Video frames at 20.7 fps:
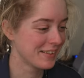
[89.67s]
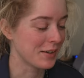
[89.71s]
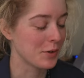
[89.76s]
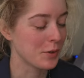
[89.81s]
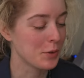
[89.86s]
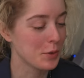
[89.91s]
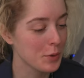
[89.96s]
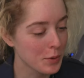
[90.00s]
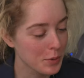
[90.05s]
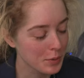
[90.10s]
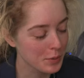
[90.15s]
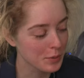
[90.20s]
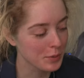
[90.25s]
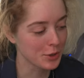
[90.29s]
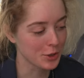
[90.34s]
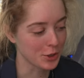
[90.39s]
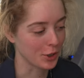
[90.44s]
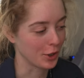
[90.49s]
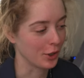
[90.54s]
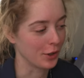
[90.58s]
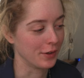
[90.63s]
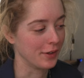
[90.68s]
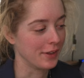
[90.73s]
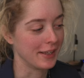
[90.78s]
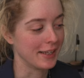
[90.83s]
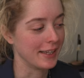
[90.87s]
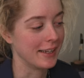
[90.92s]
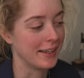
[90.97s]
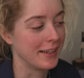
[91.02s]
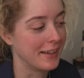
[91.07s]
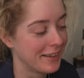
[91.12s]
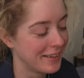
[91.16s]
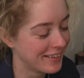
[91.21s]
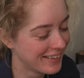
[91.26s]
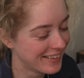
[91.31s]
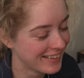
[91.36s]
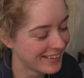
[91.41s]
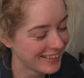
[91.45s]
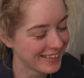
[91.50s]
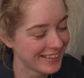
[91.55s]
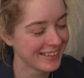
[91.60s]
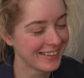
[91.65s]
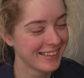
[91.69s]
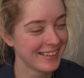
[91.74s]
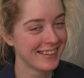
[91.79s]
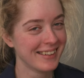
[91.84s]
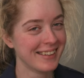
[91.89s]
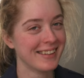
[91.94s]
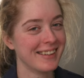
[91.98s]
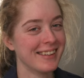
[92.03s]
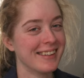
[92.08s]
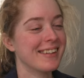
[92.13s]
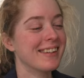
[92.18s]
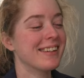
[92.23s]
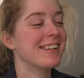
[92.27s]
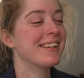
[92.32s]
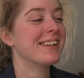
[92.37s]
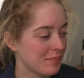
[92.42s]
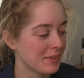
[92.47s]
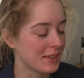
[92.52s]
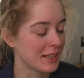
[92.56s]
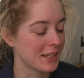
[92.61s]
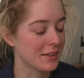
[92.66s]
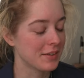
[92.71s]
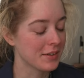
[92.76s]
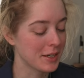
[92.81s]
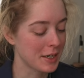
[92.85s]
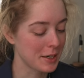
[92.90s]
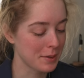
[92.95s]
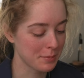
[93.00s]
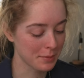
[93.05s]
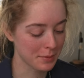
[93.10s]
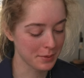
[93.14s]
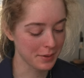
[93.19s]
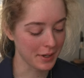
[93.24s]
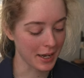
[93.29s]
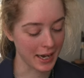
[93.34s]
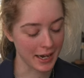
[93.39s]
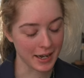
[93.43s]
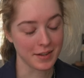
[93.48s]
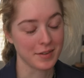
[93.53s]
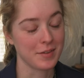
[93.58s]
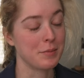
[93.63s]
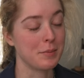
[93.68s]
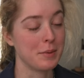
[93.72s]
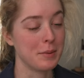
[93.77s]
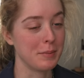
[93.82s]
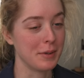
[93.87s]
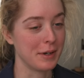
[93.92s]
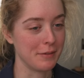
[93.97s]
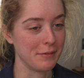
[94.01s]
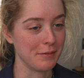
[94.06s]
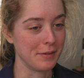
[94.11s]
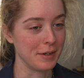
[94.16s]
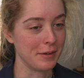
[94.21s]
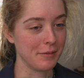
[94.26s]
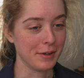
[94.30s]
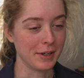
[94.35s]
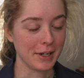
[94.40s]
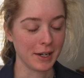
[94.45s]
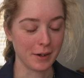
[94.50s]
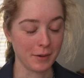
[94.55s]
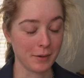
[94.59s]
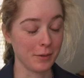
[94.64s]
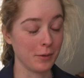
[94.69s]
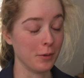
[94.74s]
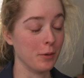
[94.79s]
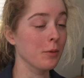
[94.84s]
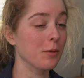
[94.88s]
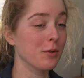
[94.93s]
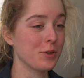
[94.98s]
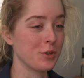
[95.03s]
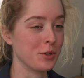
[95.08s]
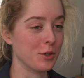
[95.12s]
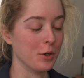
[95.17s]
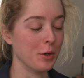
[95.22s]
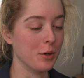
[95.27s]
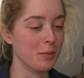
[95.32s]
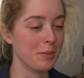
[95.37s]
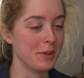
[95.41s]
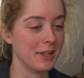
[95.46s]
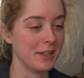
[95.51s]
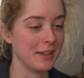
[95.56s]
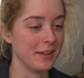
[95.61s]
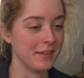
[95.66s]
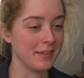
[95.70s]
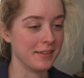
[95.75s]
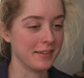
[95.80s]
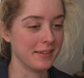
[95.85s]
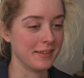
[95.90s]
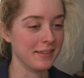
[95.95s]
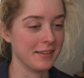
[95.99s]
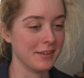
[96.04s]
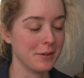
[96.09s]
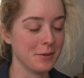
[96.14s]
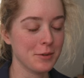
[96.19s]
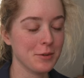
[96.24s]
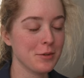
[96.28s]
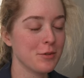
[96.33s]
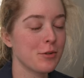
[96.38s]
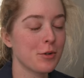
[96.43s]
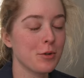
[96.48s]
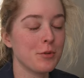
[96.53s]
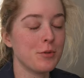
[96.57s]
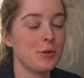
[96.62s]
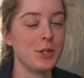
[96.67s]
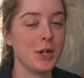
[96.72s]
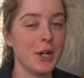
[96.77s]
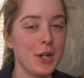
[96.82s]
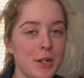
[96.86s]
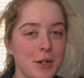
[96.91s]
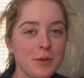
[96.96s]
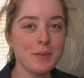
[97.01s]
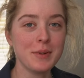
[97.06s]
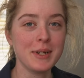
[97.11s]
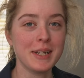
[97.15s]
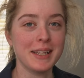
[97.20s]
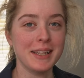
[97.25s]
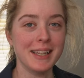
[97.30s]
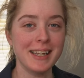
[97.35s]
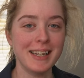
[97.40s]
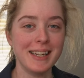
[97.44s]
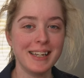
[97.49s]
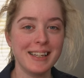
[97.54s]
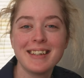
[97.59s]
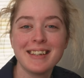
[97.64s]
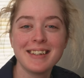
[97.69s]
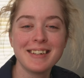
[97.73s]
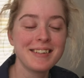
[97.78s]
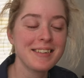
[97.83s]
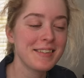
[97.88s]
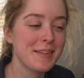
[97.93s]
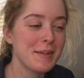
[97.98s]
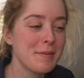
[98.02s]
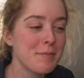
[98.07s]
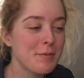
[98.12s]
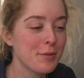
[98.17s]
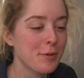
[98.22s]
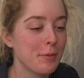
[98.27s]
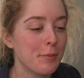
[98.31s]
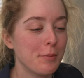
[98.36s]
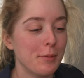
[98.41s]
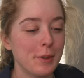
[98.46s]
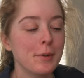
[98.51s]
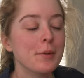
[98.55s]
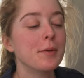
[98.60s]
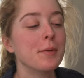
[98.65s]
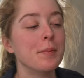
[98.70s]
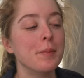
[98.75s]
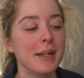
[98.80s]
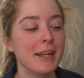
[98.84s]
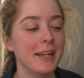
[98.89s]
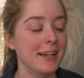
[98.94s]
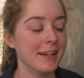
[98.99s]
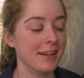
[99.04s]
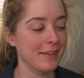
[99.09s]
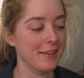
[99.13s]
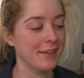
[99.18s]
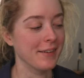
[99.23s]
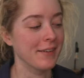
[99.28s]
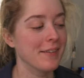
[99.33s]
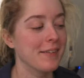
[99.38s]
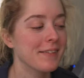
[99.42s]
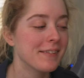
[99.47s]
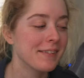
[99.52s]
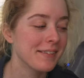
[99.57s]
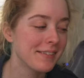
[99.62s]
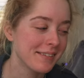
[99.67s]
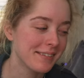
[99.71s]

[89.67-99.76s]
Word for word: Oh, Charlie. This couple has to be my favorite out of the whole show because they're just so genuine. Like, they just seem so real to me. I don't know.